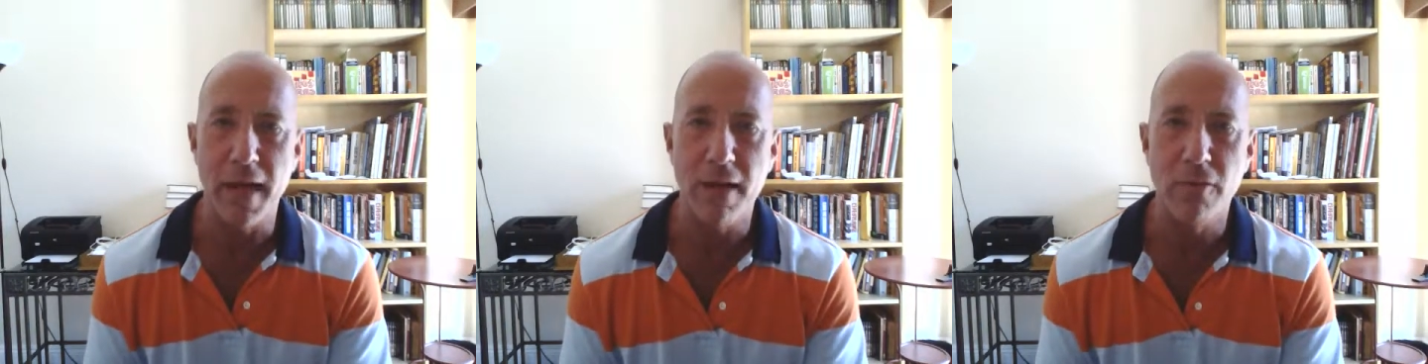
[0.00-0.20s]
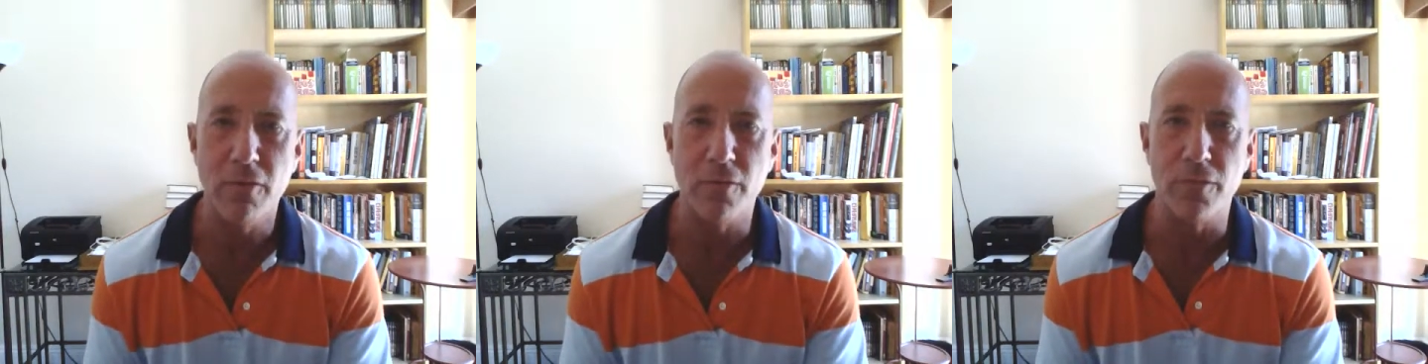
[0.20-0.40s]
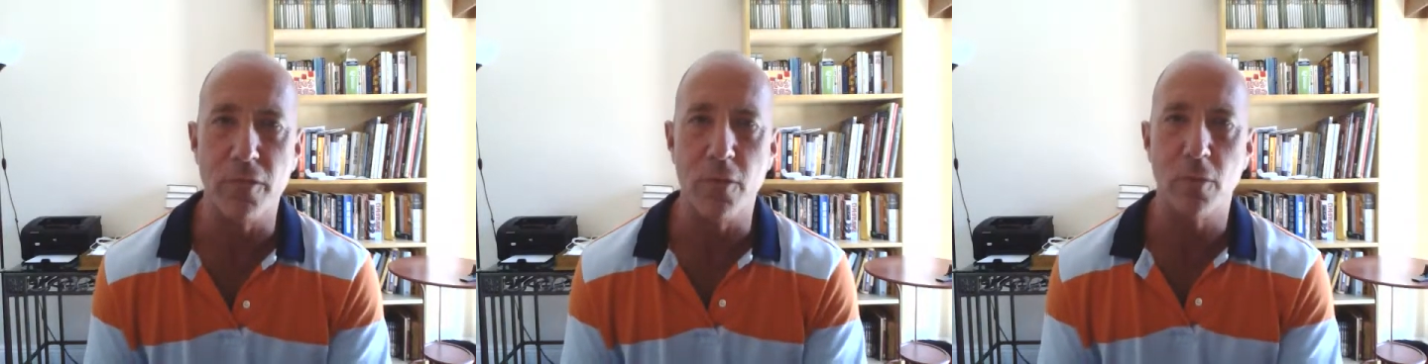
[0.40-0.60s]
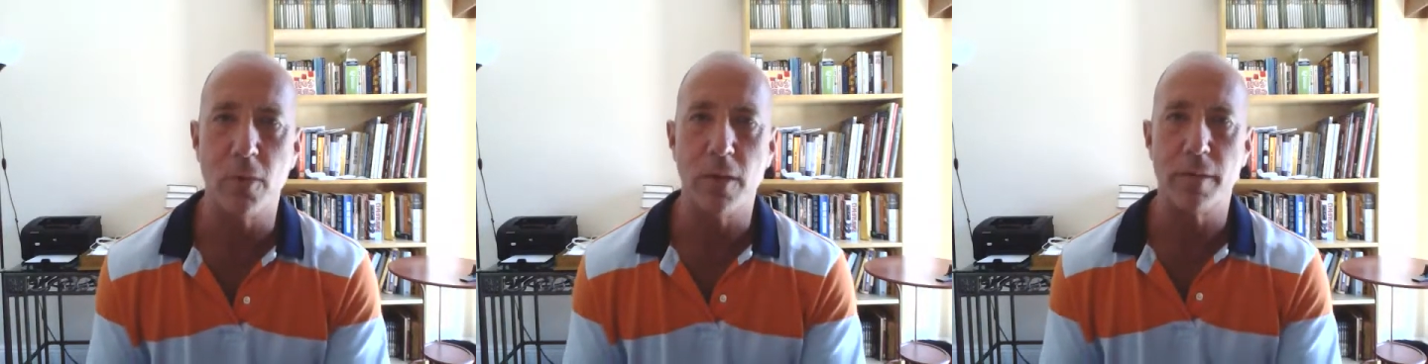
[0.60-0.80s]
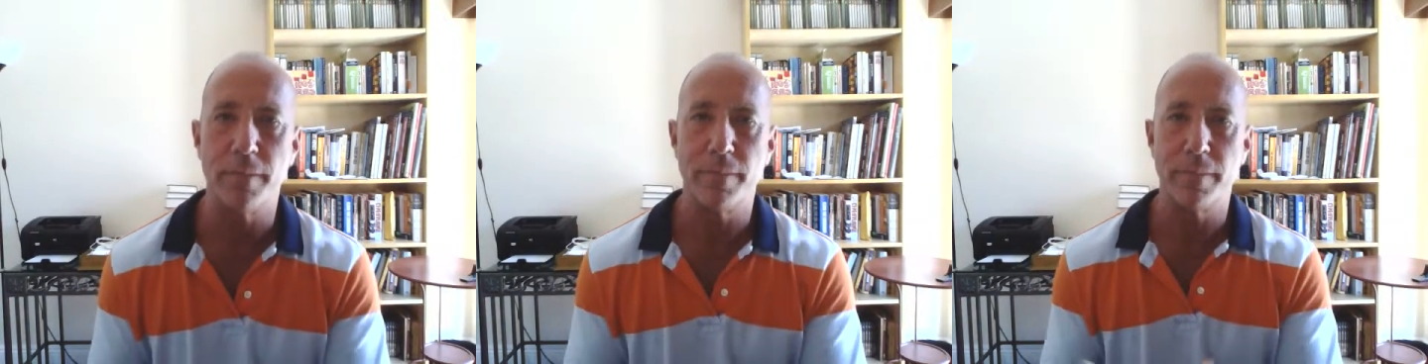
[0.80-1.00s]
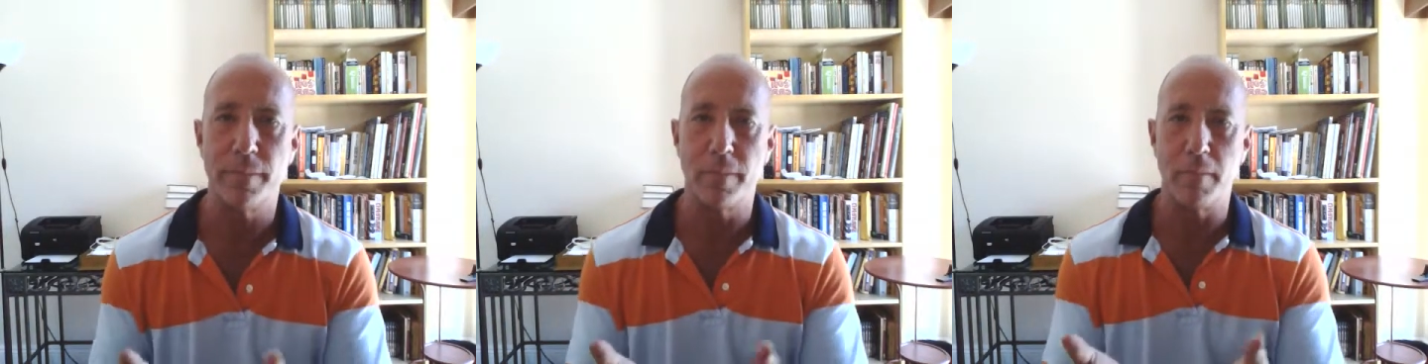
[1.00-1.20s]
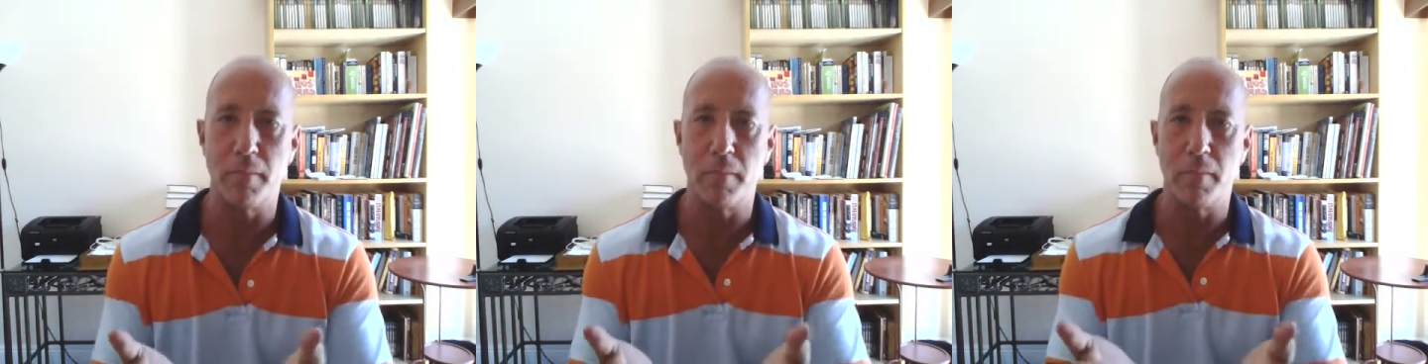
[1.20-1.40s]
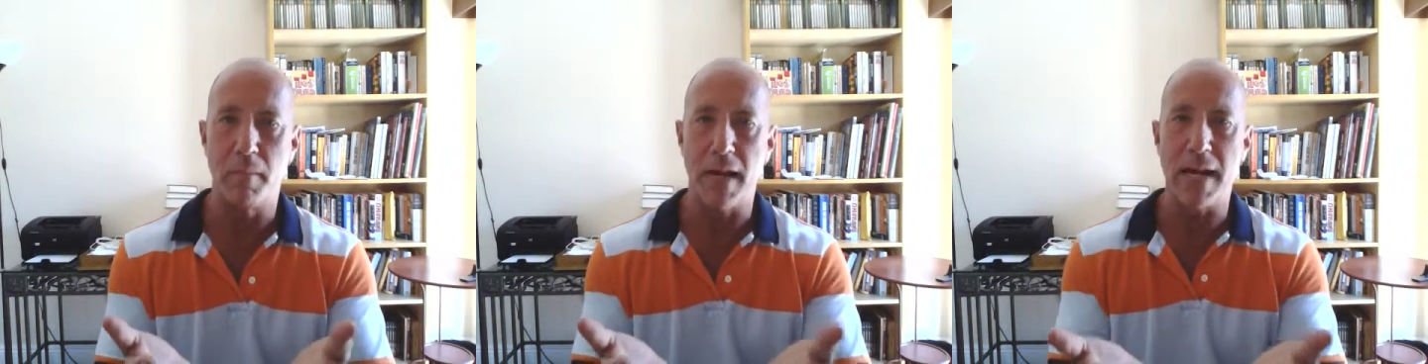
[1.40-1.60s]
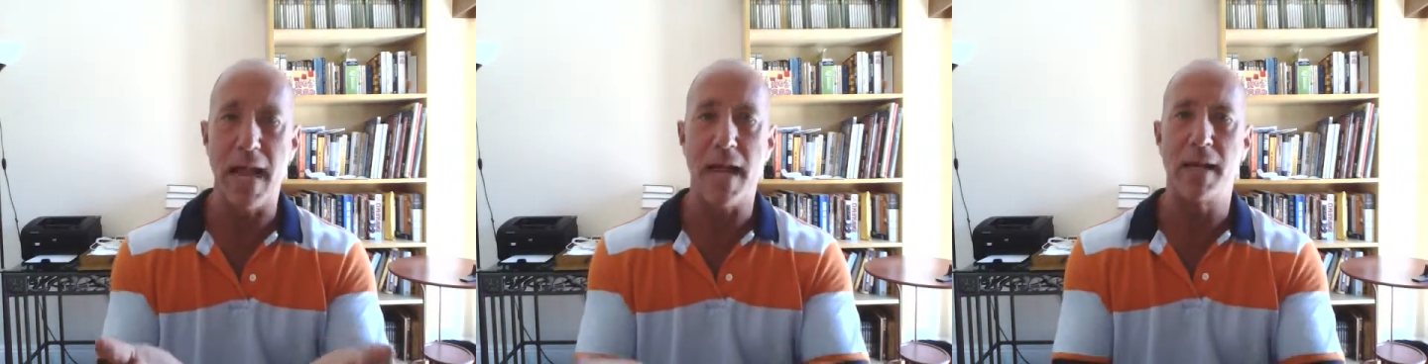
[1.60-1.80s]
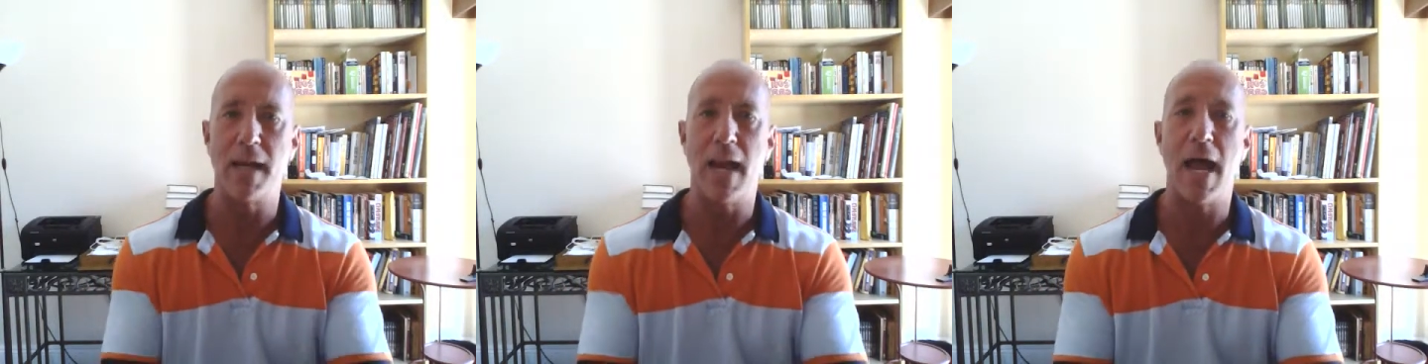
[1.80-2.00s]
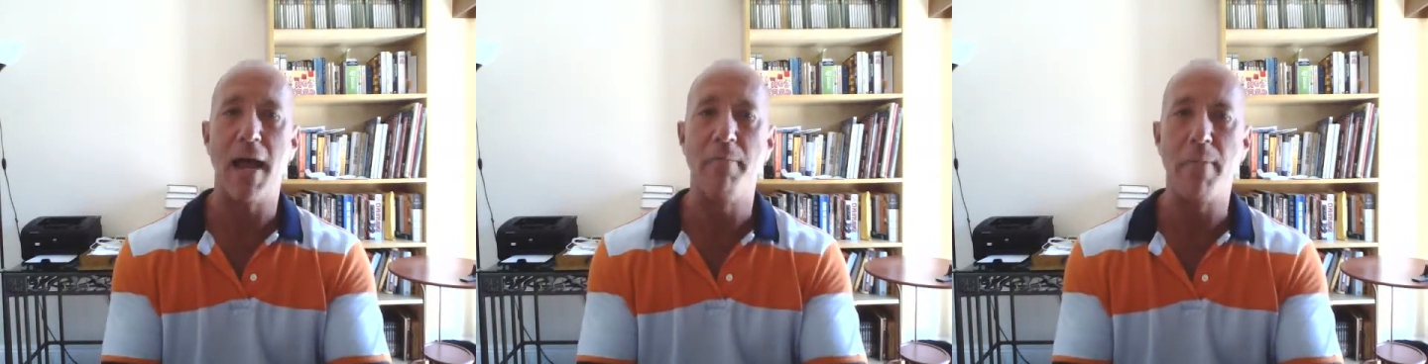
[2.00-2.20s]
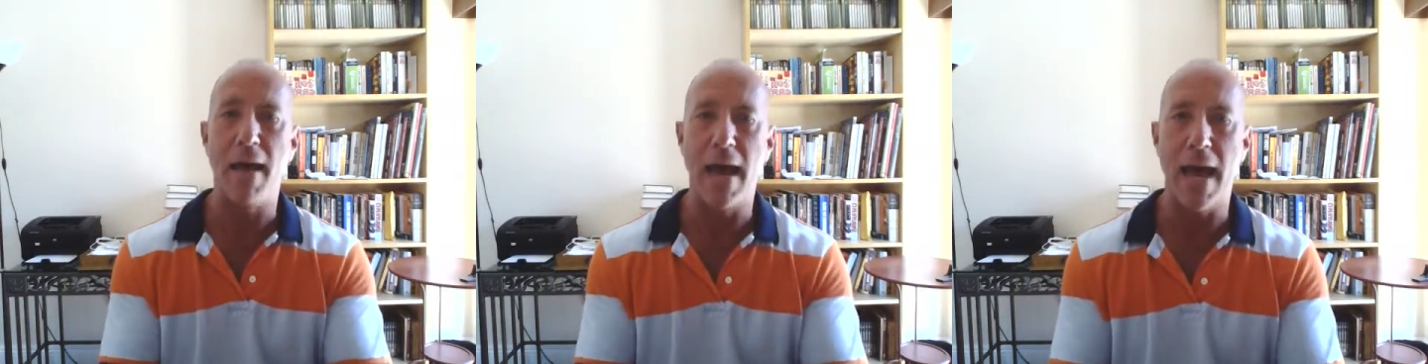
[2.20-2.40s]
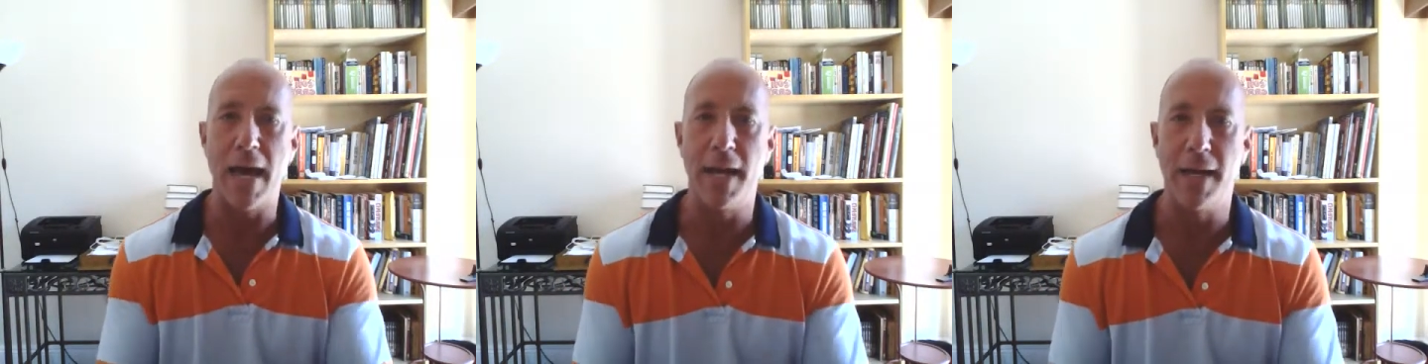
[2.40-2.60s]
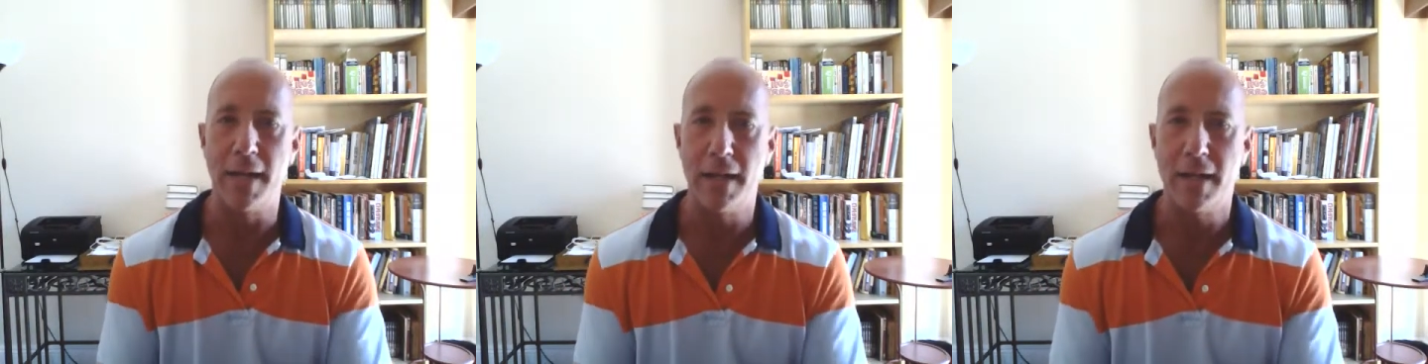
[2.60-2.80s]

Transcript: interviewer might hand an iPad